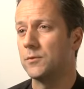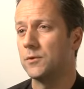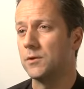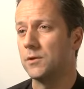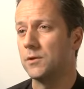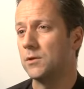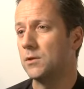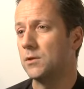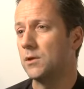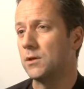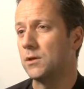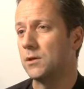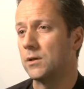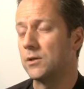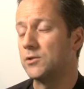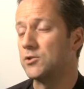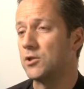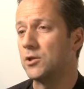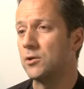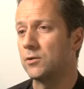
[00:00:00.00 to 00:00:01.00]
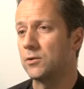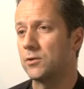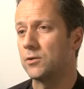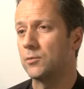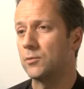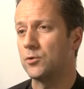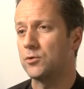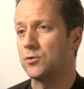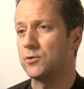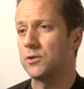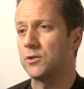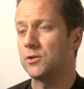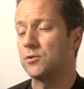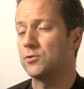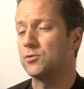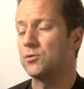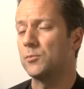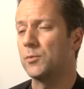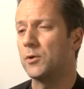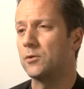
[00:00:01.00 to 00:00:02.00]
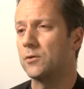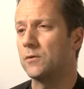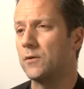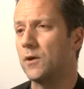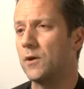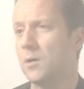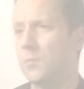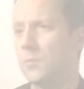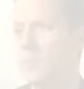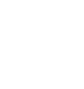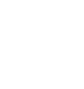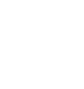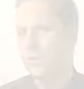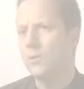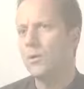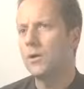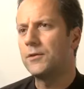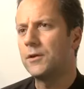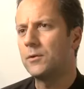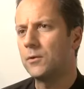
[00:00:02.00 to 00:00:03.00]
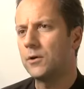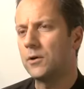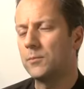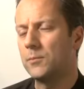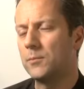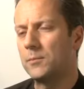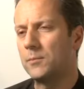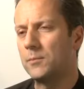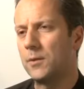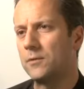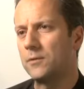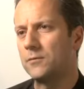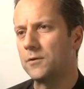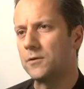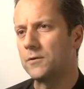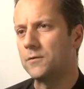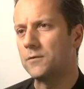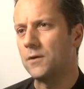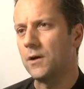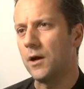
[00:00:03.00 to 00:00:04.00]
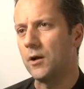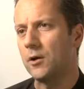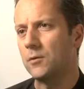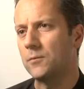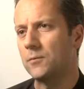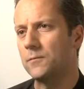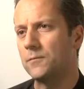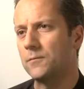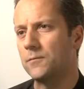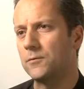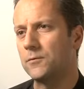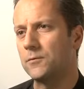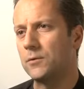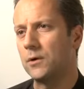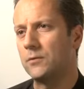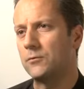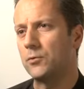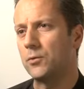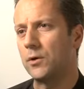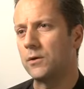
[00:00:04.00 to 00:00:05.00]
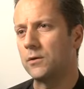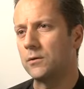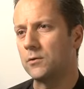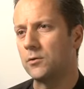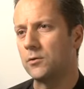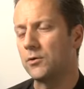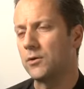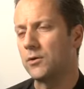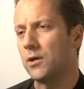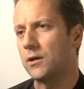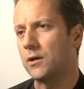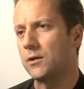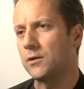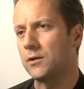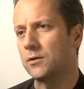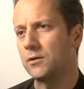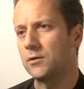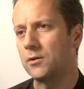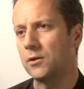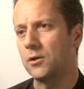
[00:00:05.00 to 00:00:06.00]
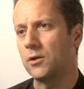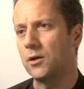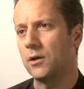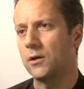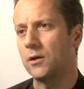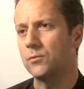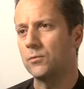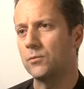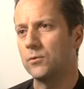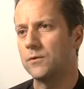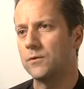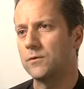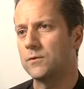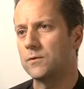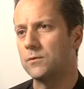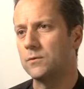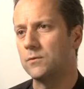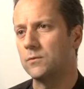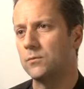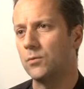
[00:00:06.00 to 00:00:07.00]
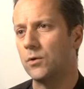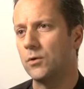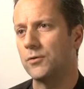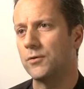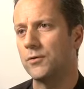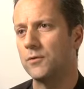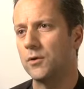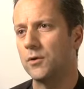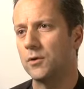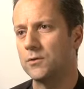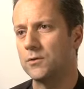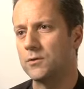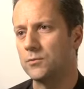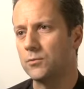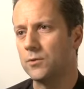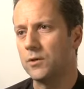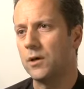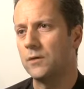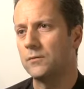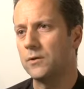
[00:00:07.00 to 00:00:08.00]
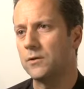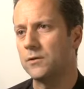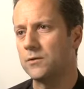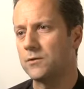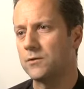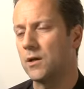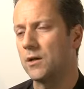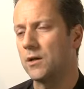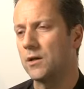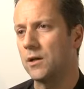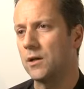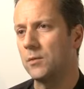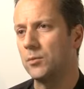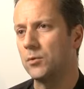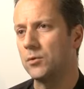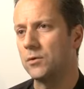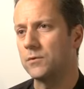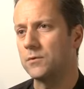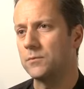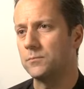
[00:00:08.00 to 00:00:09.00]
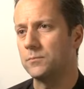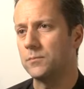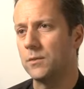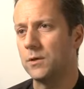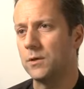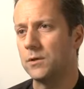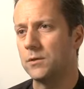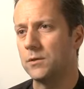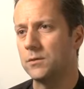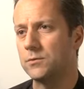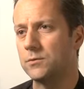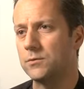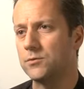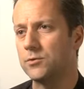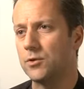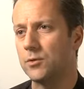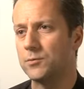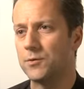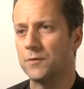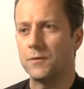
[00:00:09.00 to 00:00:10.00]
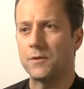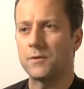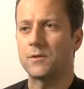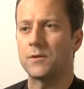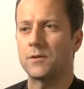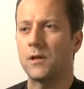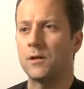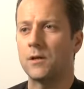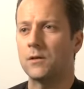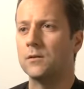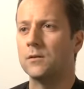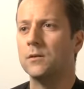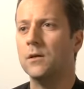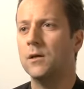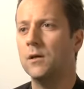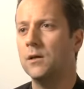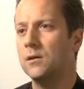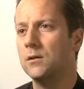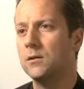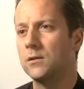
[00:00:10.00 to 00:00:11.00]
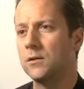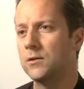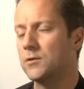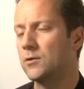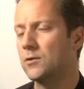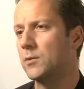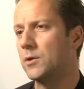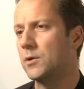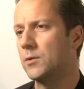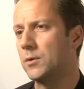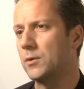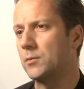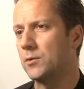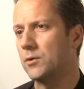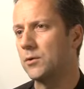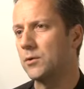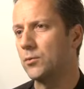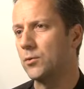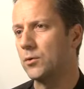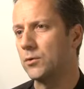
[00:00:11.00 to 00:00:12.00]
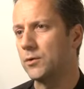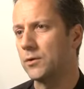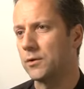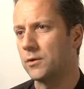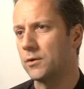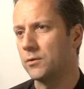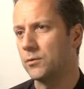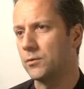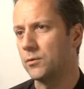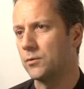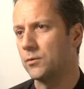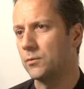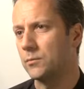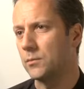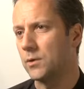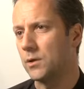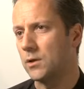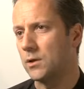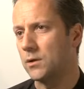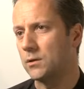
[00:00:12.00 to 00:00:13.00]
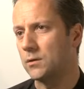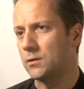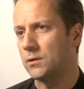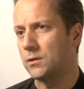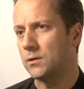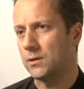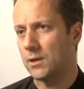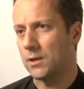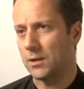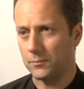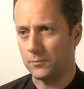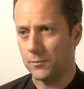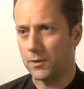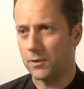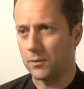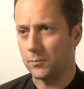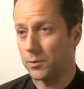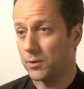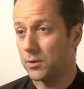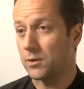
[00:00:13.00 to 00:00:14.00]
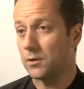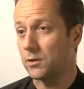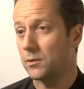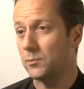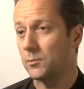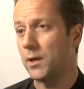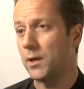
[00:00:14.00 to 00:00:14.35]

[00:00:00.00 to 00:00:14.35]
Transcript: engineering to the project in a short period of time. Well, I think one of the big benefits for everyone, including the architect and the client, was the wealth of knowledge that we have in designing airports. Jobs of this scale, there's not many people in the world that can do them, and at a particular